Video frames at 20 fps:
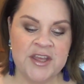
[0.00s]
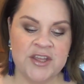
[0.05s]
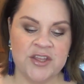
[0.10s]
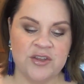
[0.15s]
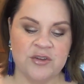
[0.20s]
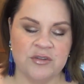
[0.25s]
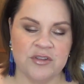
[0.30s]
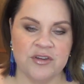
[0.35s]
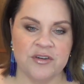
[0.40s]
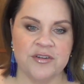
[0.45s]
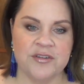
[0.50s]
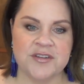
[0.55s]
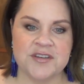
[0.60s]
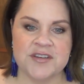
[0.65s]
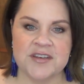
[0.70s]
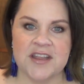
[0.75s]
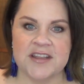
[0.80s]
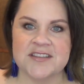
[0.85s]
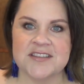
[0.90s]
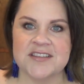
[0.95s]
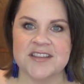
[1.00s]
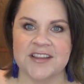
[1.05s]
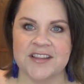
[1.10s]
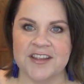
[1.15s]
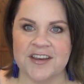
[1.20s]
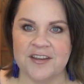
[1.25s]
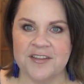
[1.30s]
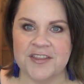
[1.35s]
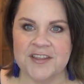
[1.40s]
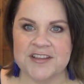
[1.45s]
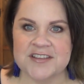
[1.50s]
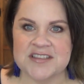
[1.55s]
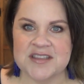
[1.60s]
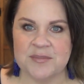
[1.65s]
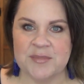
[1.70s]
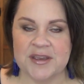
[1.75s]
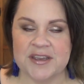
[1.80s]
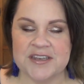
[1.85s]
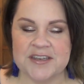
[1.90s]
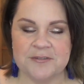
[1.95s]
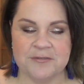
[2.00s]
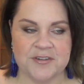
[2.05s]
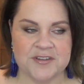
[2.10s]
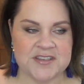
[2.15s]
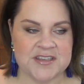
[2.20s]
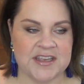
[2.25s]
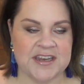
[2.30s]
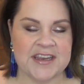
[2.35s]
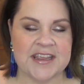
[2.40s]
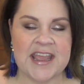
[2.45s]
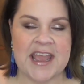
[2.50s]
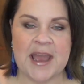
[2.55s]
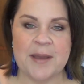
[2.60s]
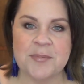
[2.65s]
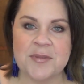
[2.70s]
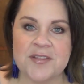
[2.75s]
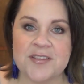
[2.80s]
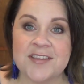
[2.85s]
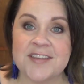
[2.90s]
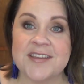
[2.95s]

you learn it's the little things that make a difference, and a cap that